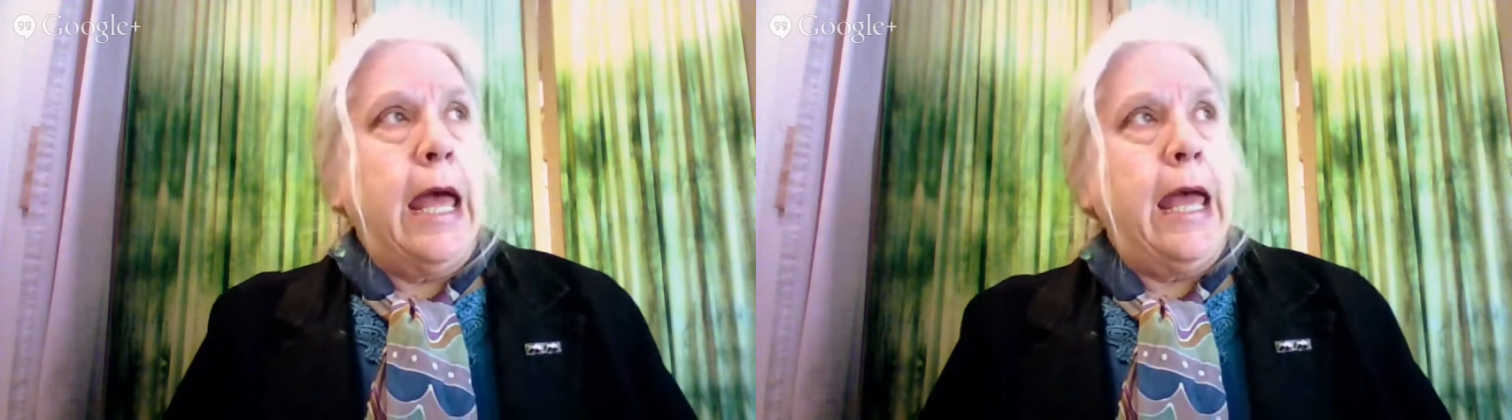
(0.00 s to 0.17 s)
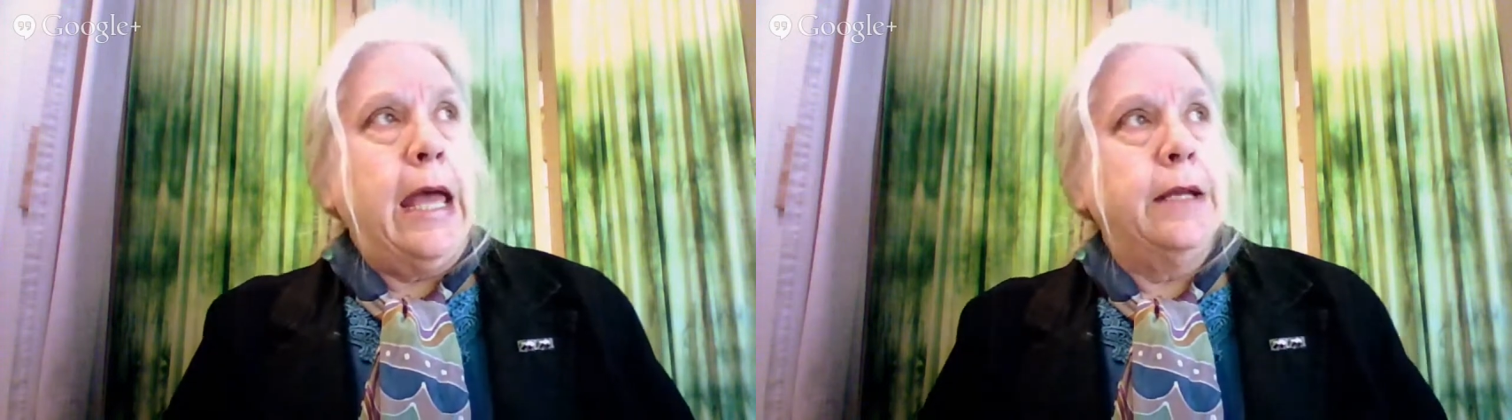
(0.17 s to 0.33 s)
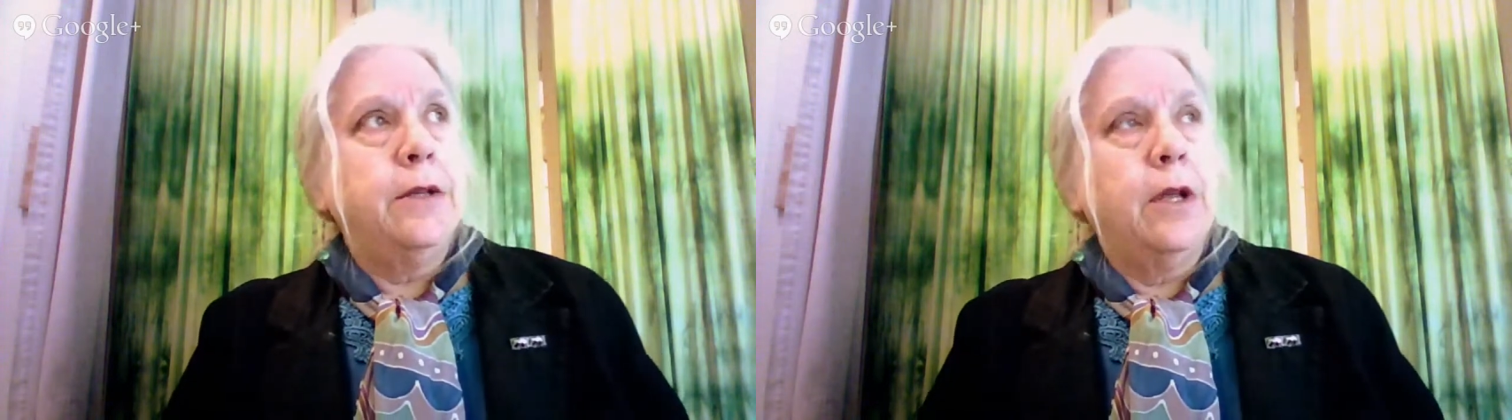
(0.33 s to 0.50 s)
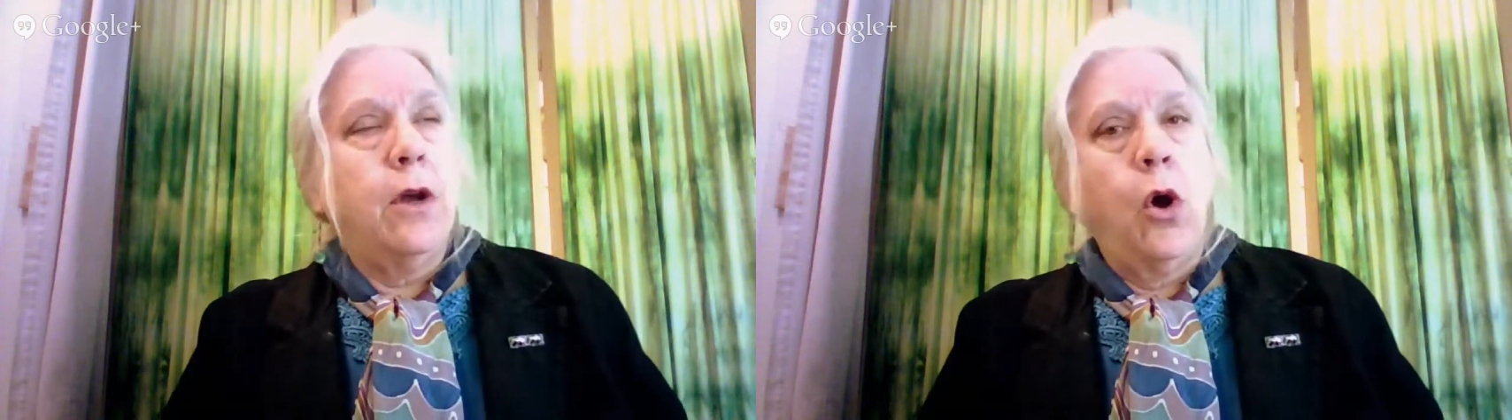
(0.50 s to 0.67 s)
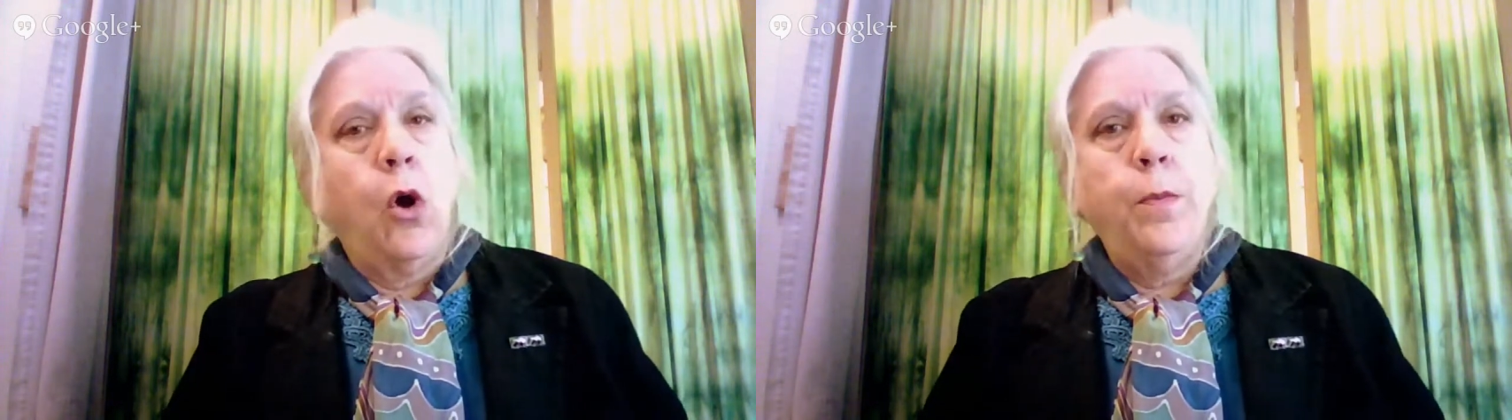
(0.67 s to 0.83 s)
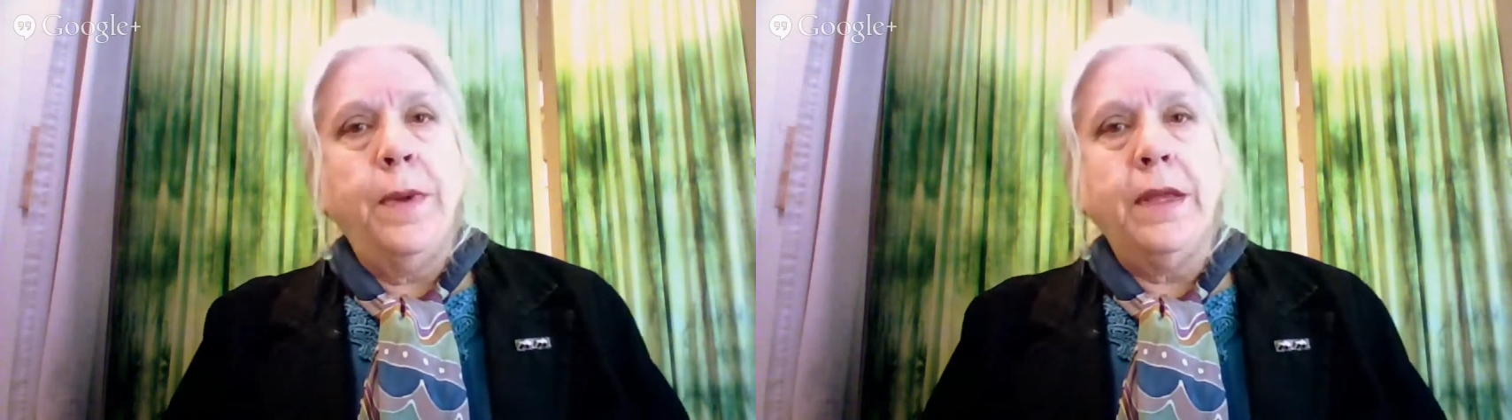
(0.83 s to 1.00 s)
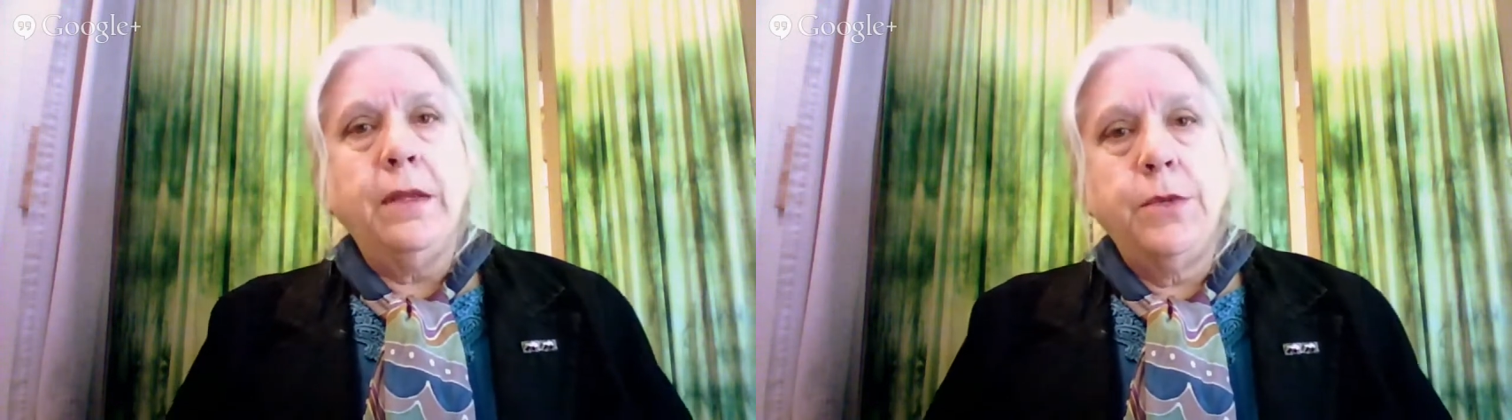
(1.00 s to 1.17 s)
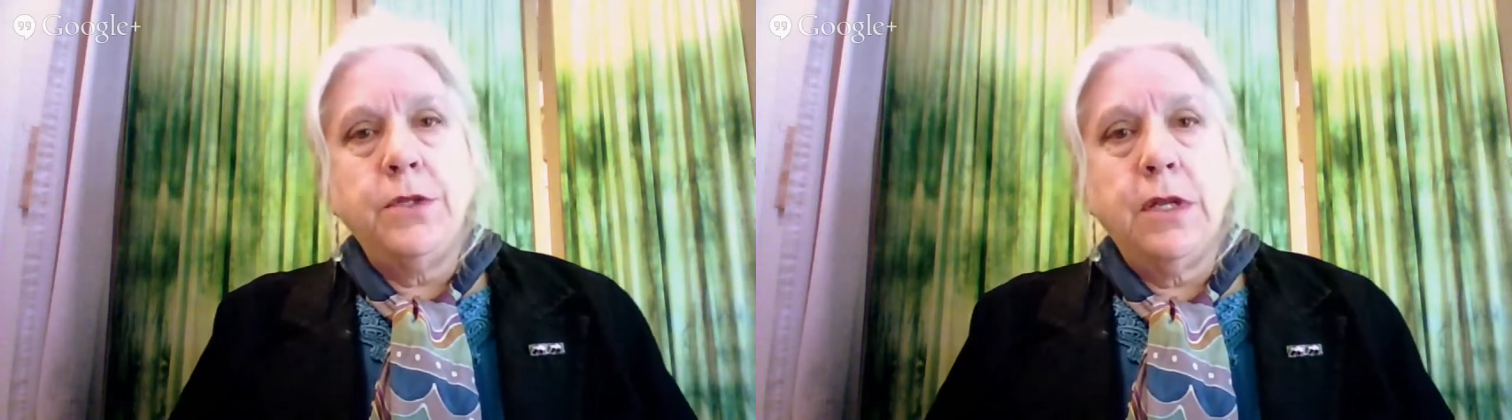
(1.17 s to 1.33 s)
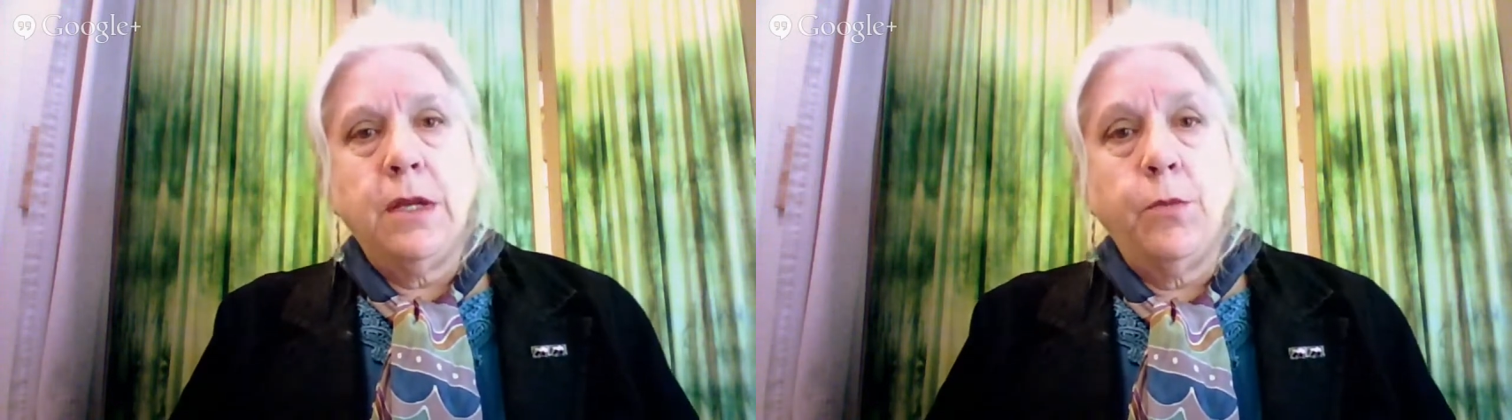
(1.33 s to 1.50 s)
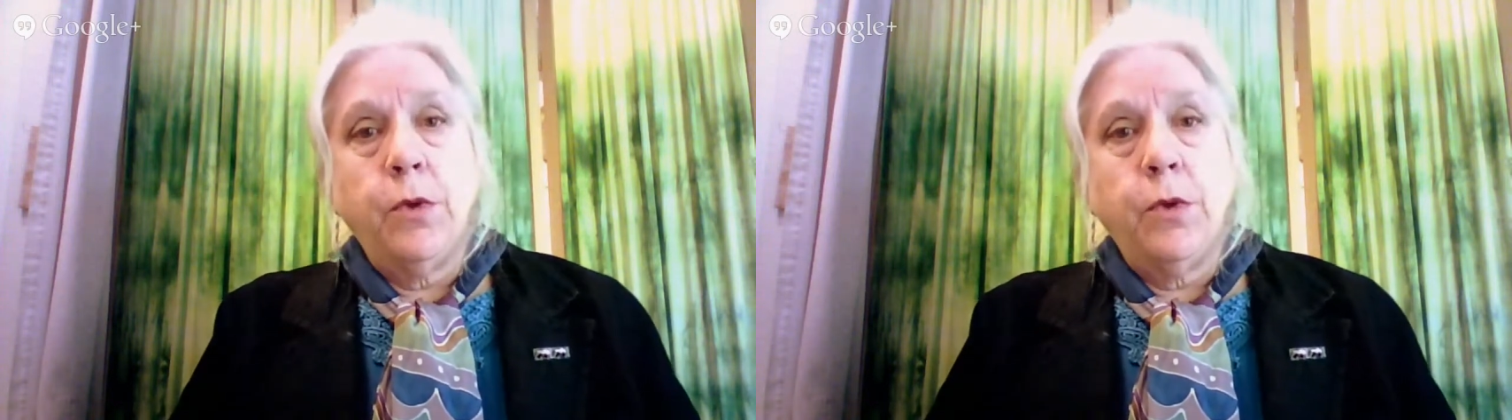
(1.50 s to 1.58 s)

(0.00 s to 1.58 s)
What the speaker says: and hoping the museum